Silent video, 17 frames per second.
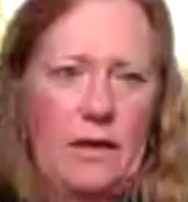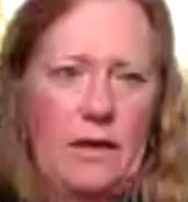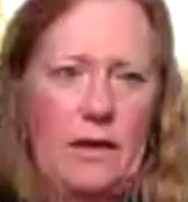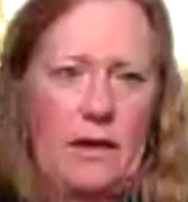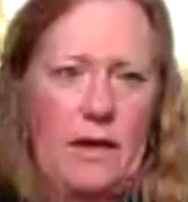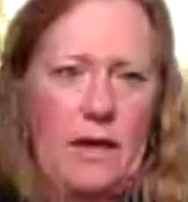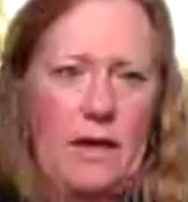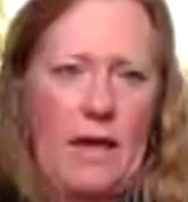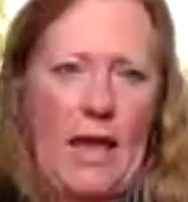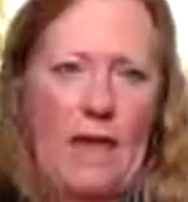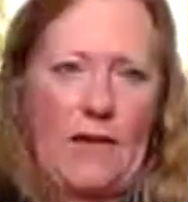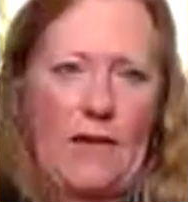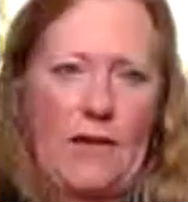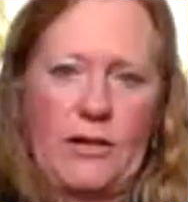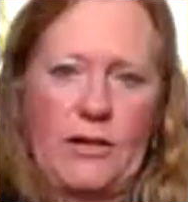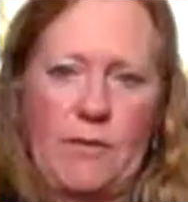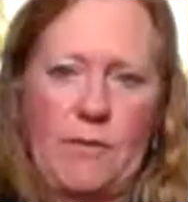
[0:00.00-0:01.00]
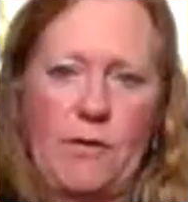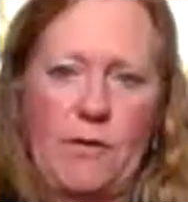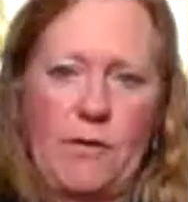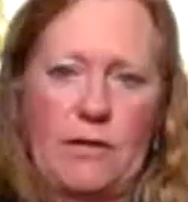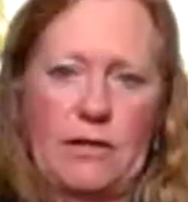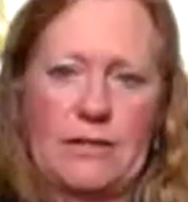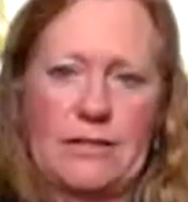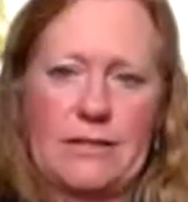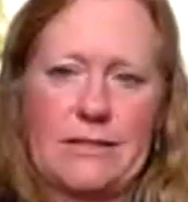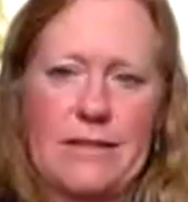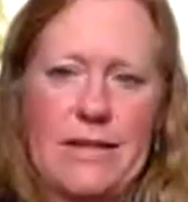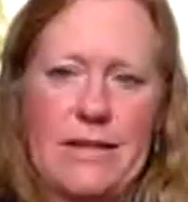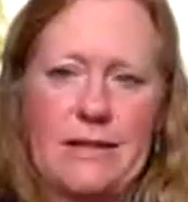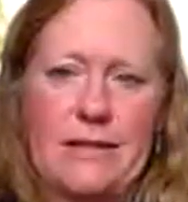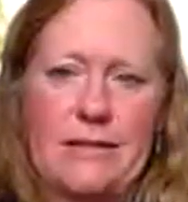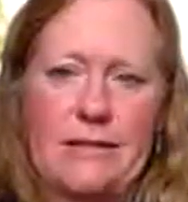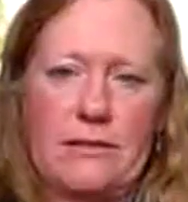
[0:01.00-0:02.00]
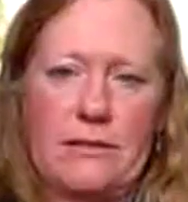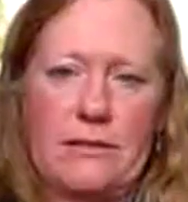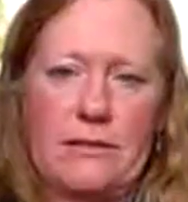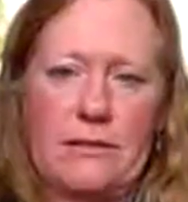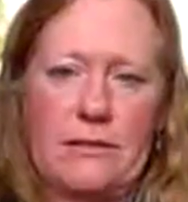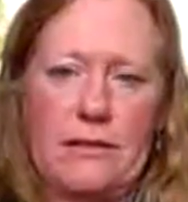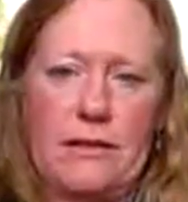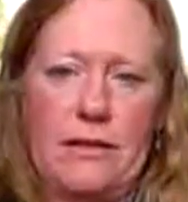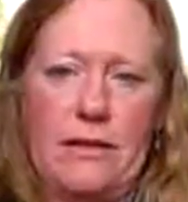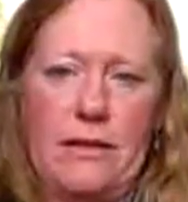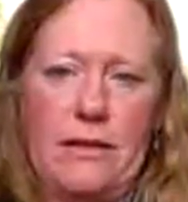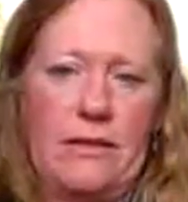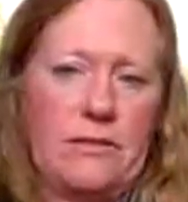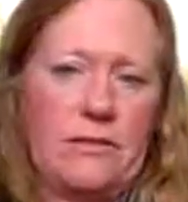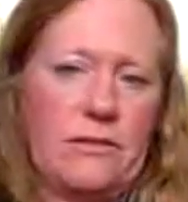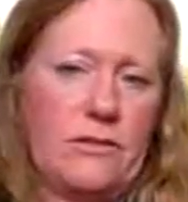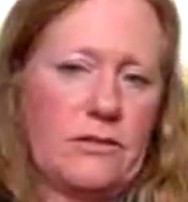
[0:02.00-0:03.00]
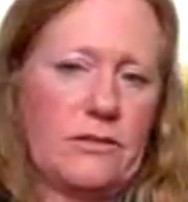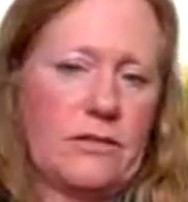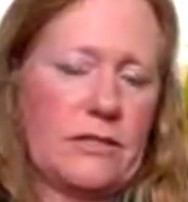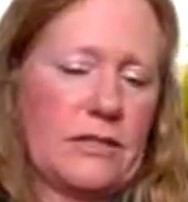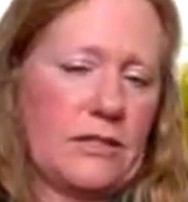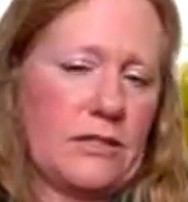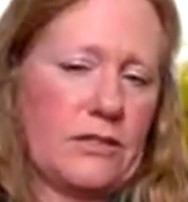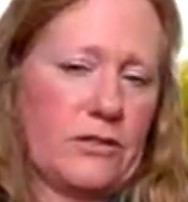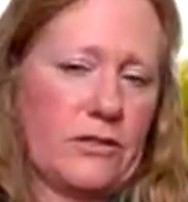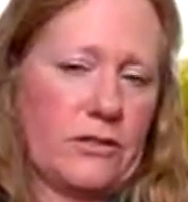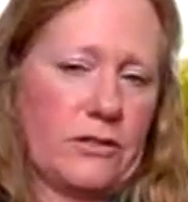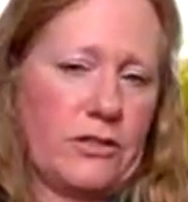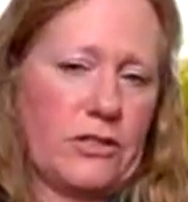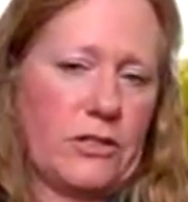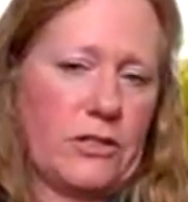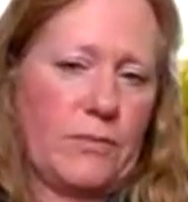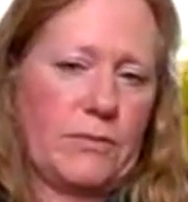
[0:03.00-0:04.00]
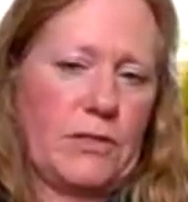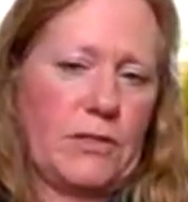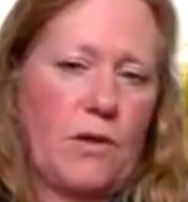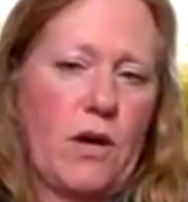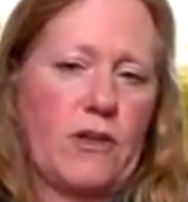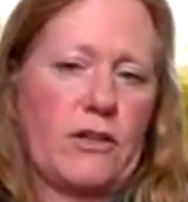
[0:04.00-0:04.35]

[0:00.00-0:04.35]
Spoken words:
And after an MRL is set, it is used, as I said earlier, to monitor